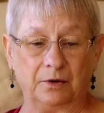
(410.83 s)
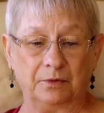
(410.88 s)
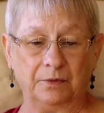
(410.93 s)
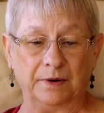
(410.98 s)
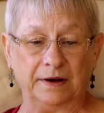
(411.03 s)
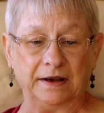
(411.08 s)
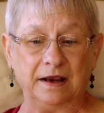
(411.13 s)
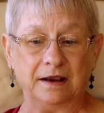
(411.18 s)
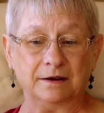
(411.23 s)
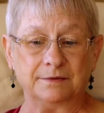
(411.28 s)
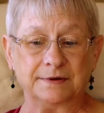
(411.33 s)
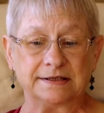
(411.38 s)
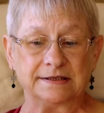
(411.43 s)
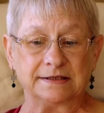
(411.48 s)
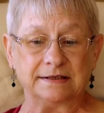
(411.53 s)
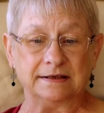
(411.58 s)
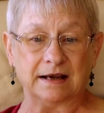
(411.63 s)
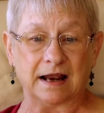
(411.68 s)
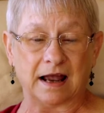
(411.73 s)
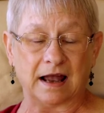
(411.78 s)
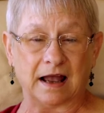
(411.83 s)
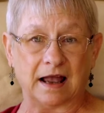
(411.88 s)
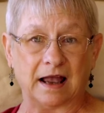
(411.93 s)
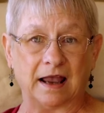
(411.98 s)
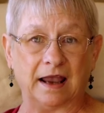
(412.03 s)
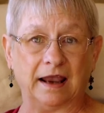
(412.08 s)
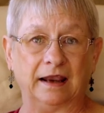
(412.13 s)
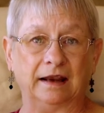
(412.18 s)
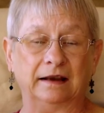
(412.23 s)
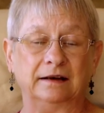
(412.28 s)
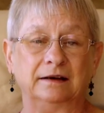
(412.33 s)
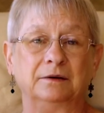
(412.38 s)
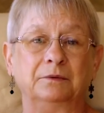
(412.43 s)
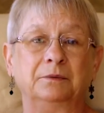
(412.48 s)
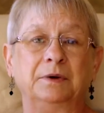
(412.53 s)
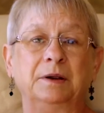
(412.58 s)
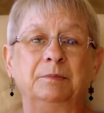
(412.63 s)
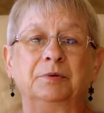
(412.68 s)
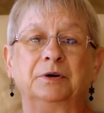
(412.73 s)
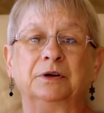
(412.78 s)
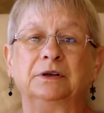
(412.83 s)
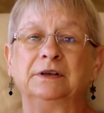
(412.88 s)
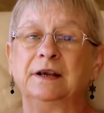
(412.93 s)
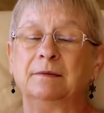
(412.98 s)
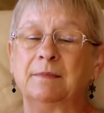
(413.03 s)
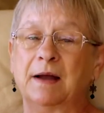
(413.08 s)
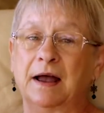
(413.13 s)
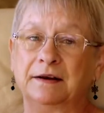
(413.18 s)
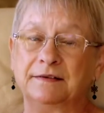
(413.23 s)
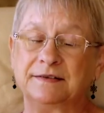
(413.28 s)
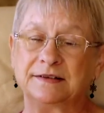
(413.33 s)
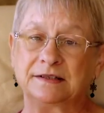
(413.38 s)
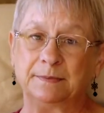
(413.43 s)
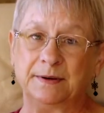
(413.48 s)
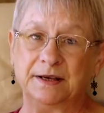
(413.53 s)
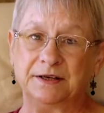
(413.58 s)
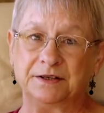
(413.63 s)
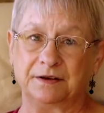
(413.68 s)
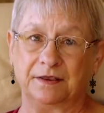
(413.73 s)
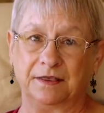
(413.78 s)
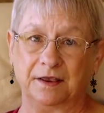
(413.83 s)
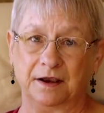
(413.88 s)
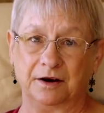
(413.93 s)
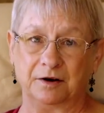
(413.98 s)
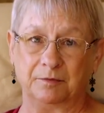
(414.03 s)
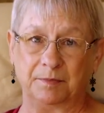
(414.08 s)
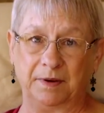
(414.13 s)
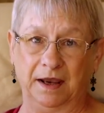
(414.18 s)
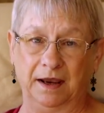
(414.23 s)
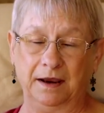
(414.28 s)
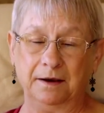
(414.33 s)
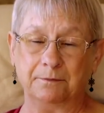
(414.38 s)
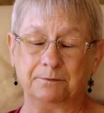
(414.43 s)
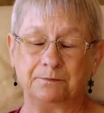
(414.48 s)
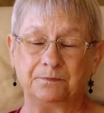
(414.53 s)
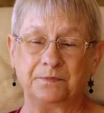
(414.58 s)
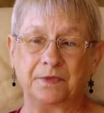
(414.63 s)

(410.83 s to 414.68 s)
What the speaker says: When he was 9, we pulled him out of speech therapy,